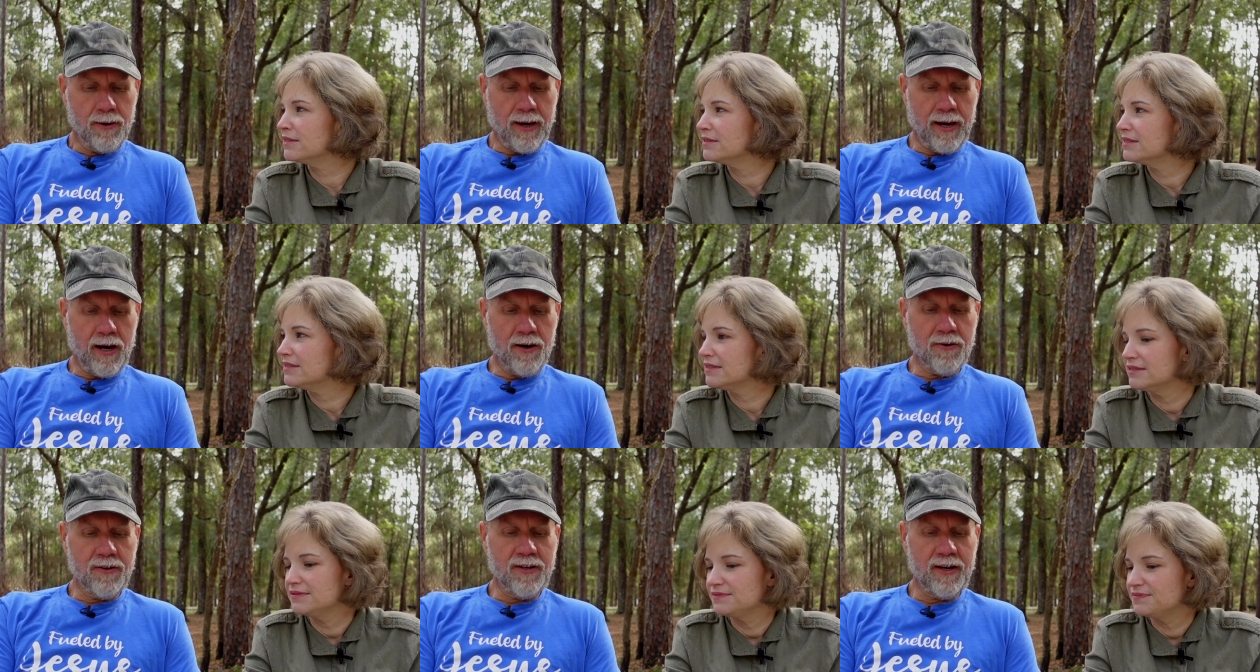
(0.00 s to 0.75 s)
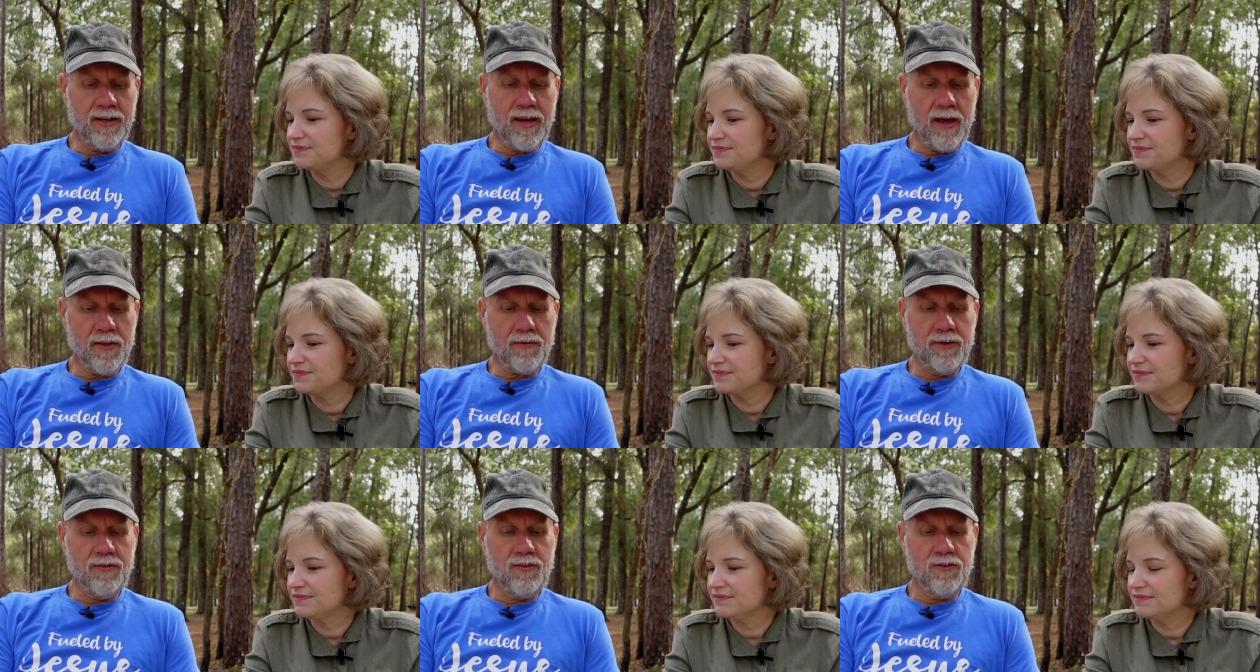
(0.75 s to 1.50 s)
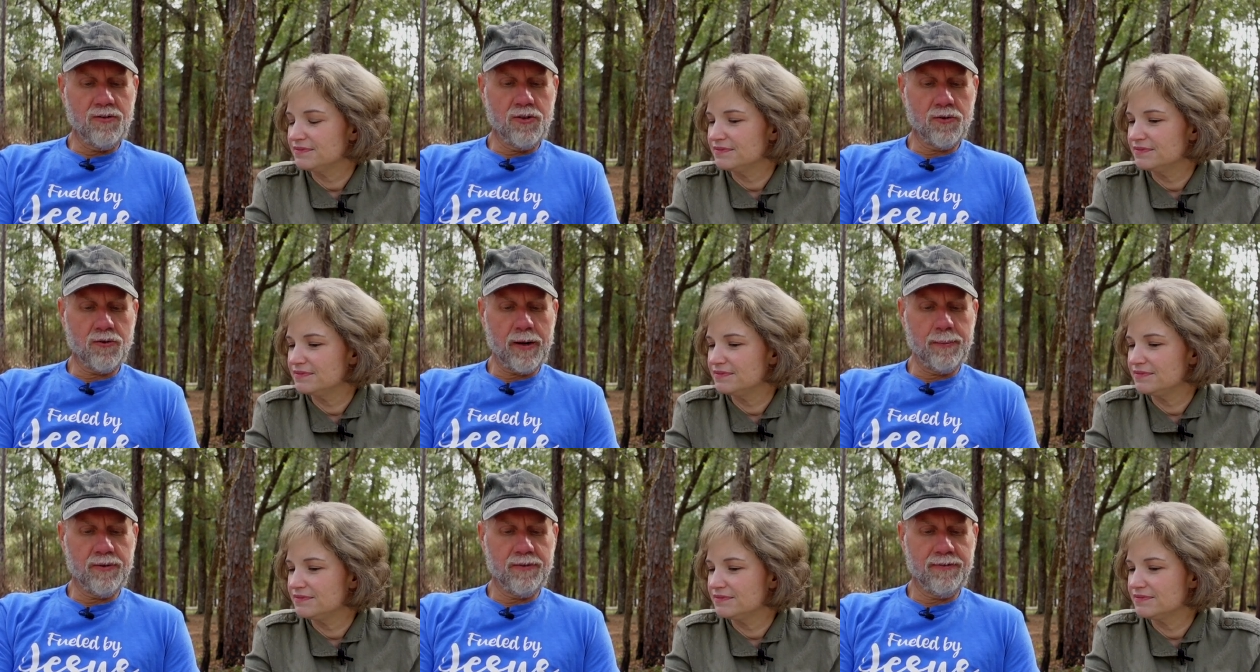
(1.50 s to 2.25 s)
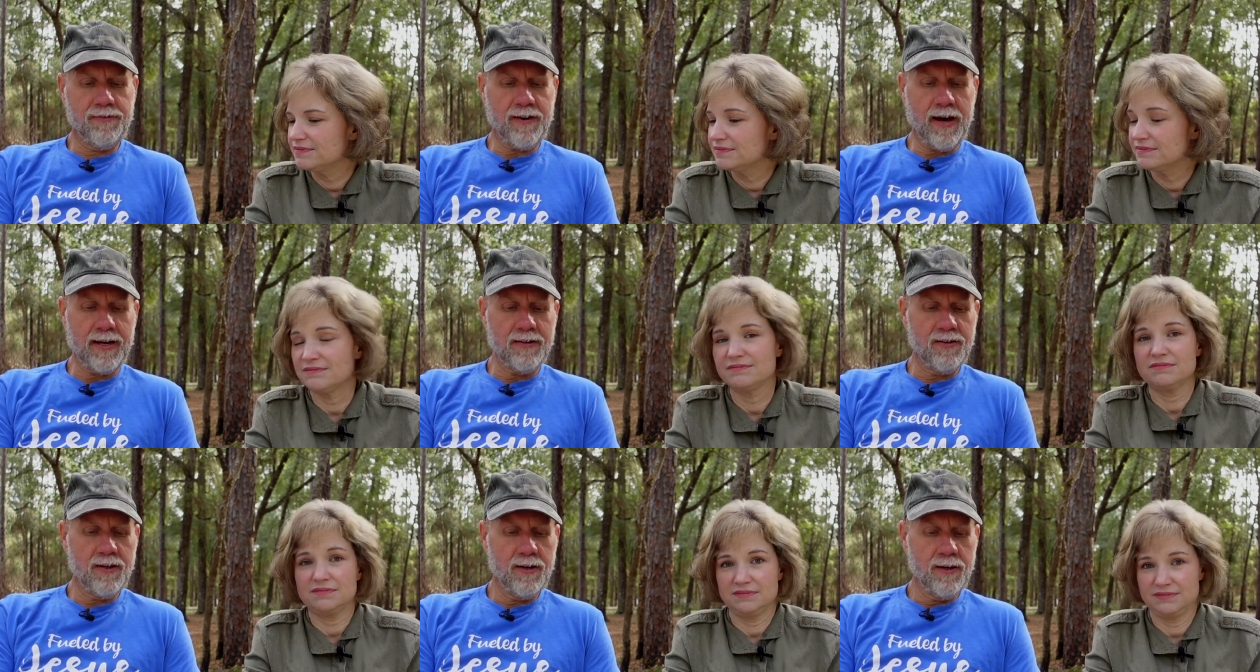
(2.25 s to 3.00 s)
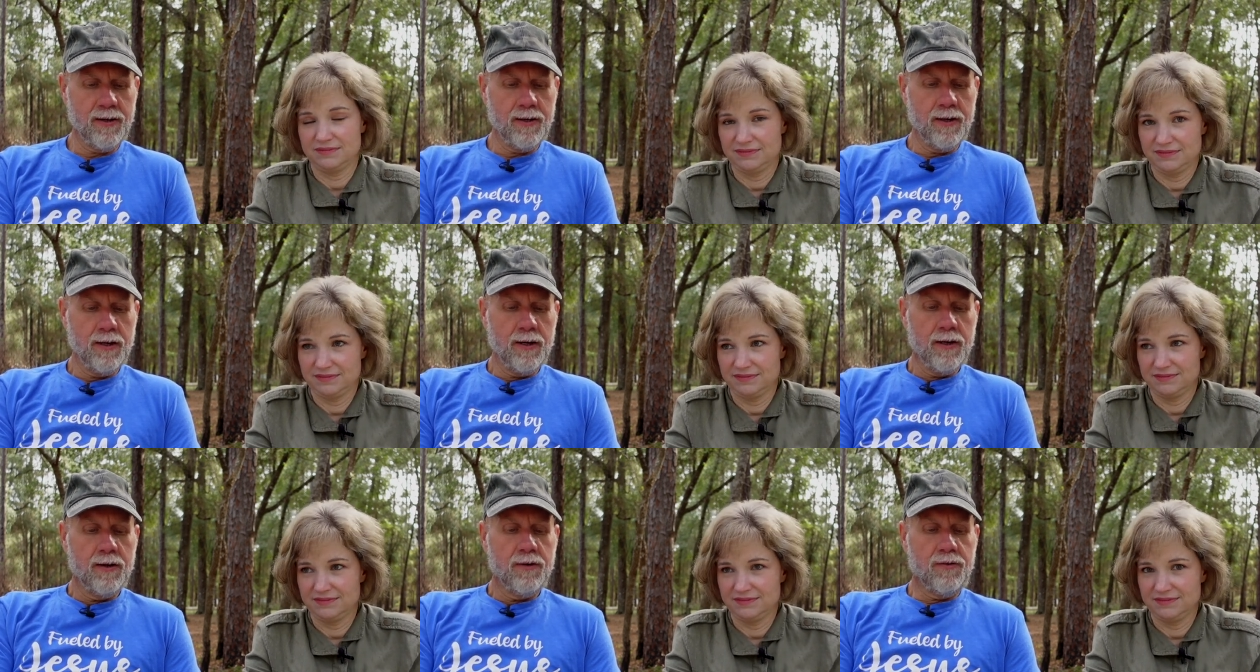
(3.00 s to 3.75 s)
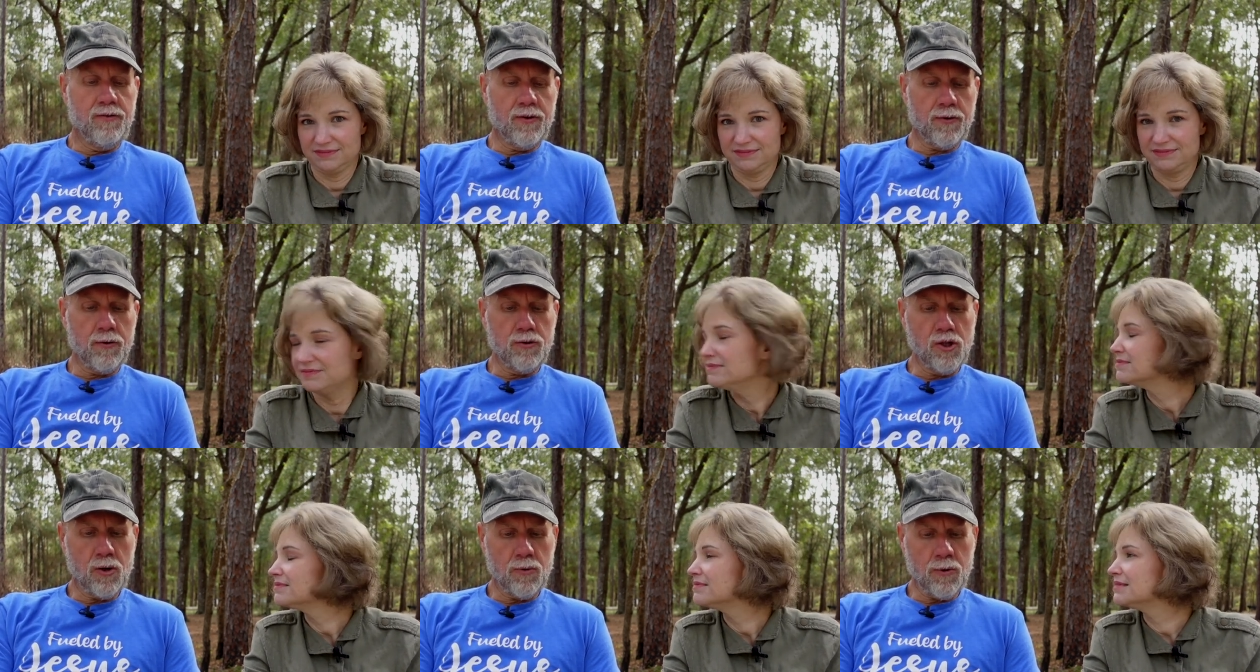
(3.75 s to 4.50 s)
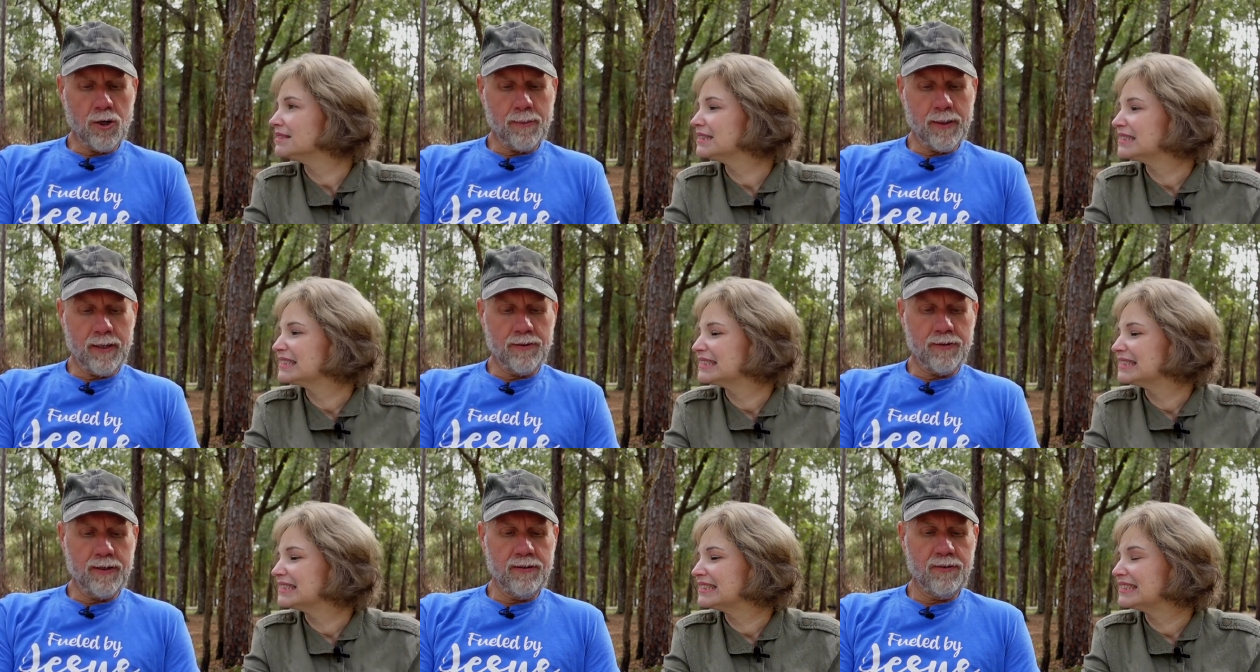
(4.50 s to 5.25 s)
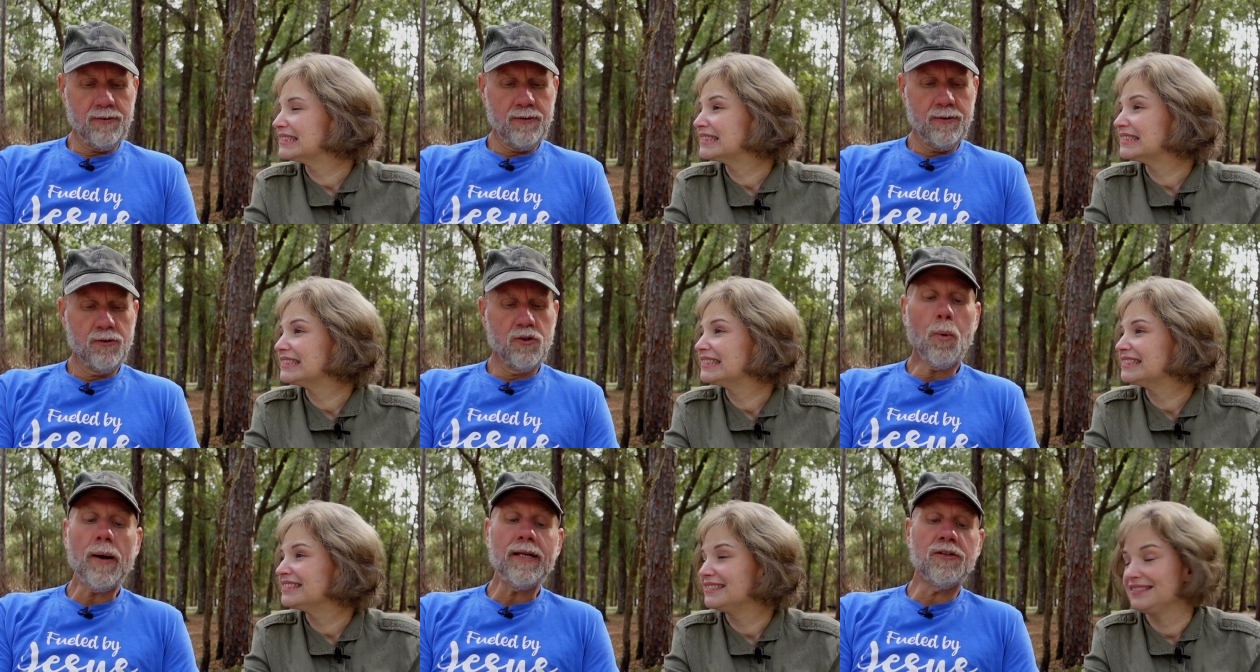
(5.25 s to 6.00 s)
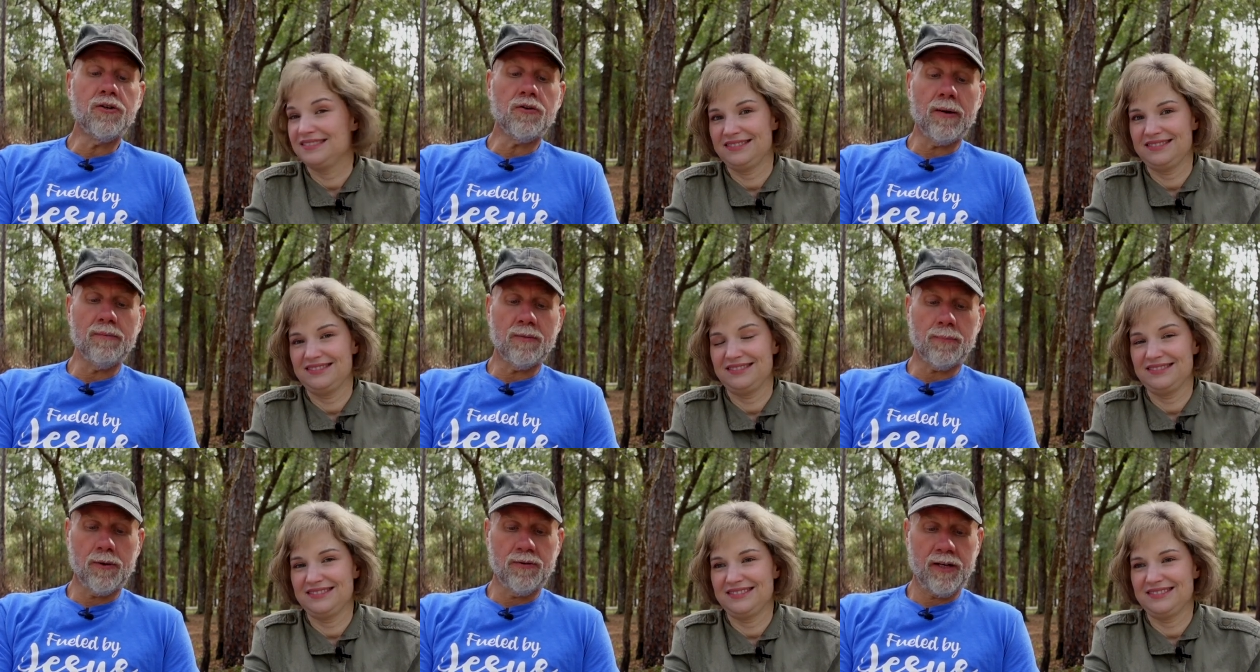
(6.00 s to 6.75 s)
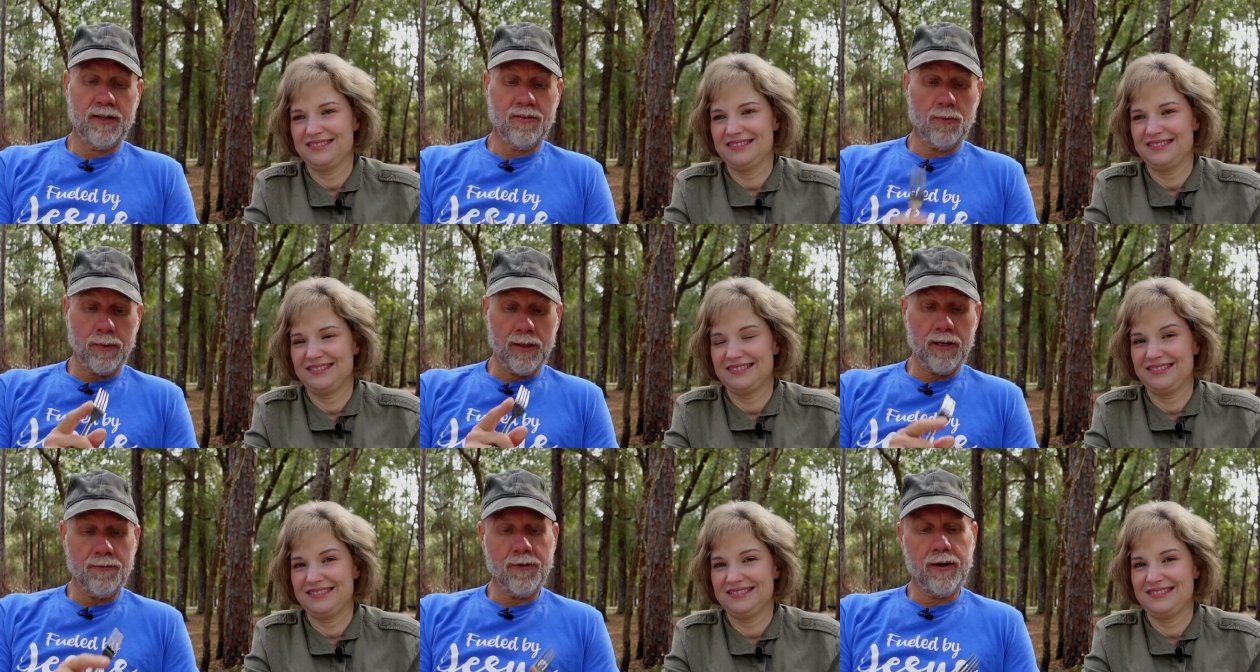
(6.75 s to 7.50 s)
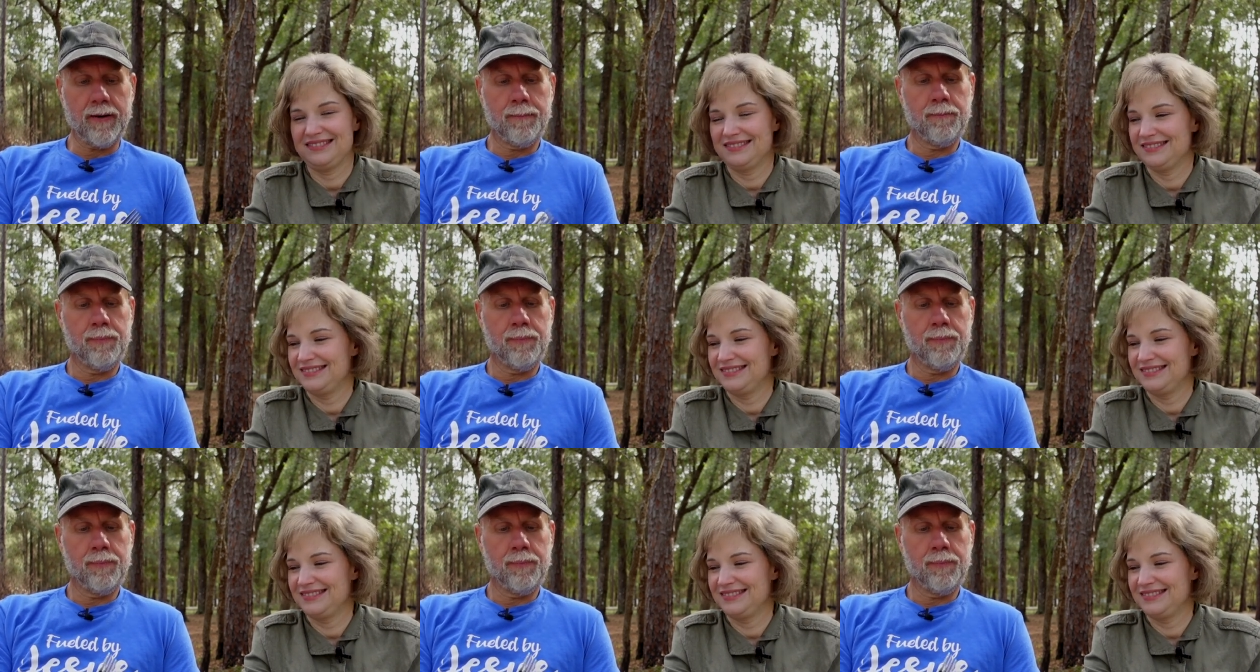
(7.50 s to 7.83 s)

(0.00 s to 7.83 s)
Speaker 1: Okay, 110 calories, 2 grams of fat, 0 total carbohydrates, 22 grams of protein, so really good for you.